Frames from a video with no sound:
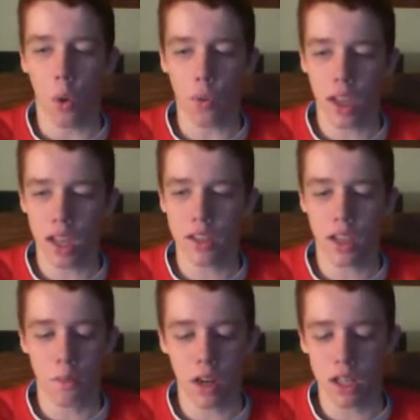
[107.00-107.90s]
only
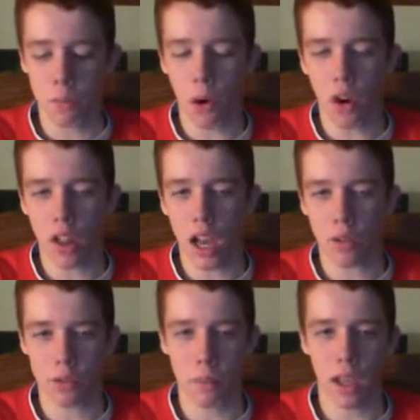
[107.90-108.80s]
18 minutes. Part of that
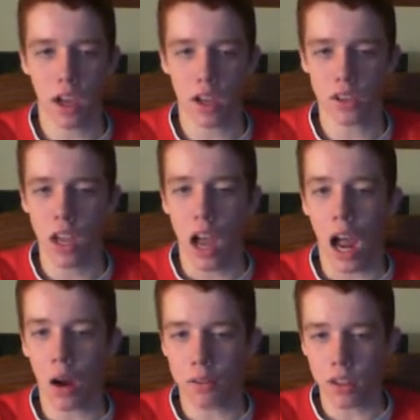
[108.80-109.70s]
was because
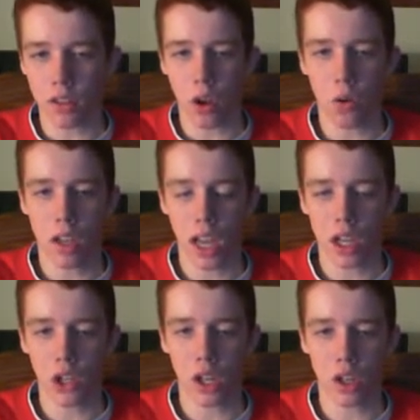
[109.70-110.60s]
I was alone.
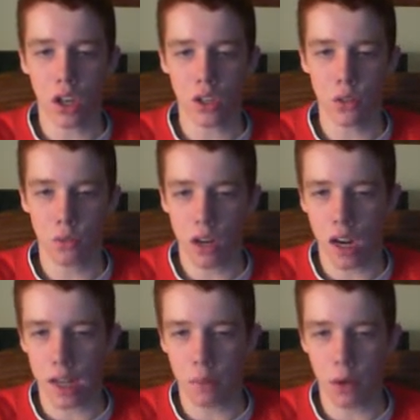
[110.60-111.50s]
KJ and Justin were
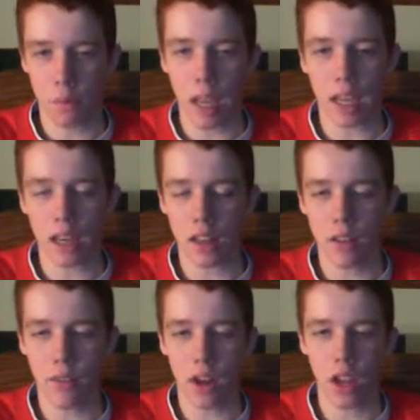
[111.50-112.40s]
not able to make it in
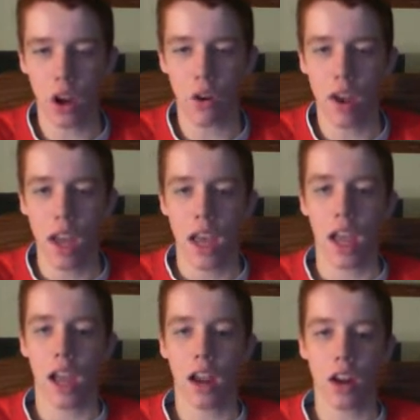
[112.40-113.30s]
the video.
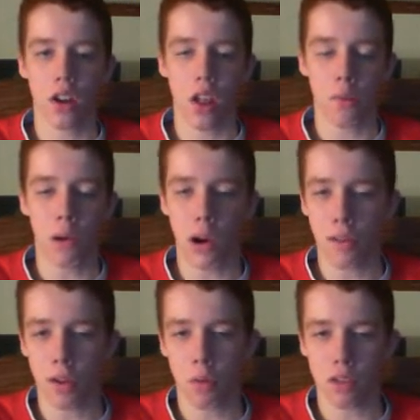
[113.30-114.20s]
And another part
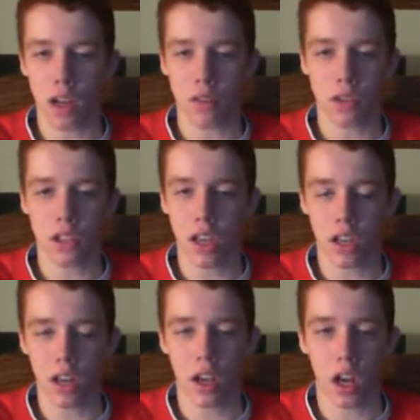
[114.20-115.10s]
of it was I was
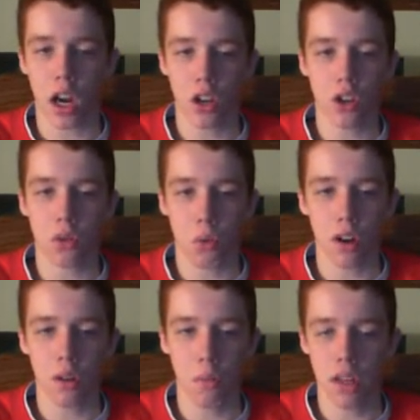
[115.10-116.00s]
sick and I kind of just
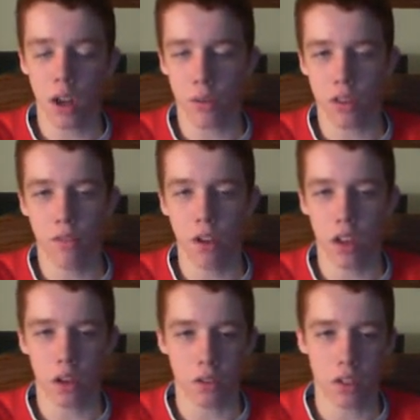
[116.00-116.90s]
wanted to be done with the
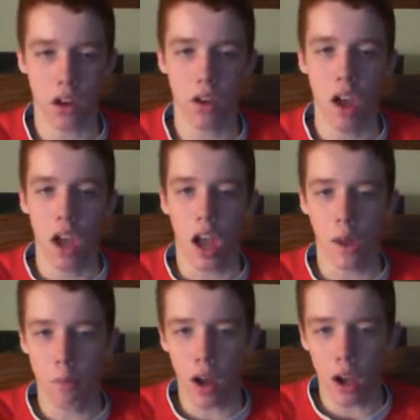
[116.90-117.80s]
video. So I
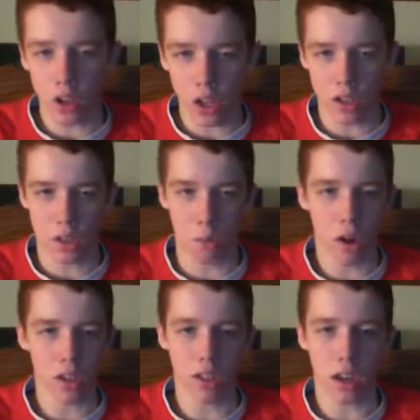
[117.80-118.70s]
apologize to
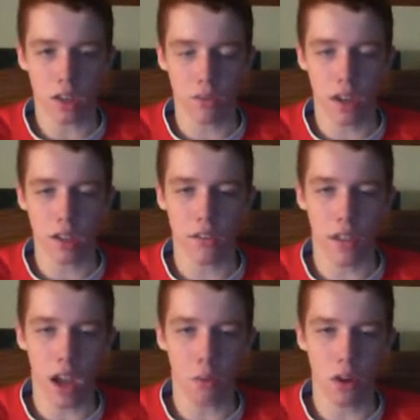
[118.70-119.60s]
White Sox fans if
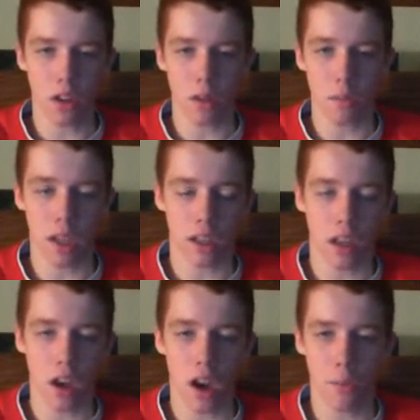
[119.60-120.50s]
that one didn't make the
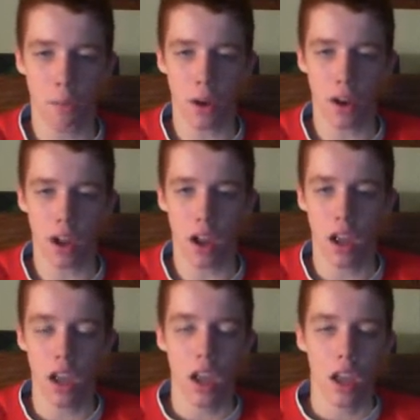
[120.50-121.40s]
cut. But uh,
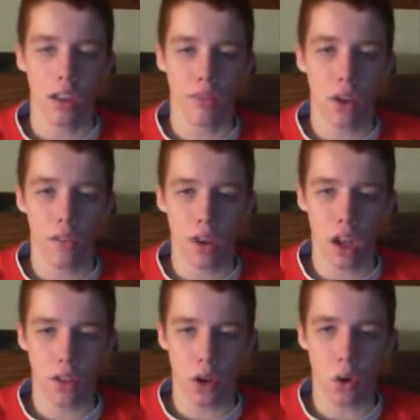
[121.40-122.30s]
if you have any other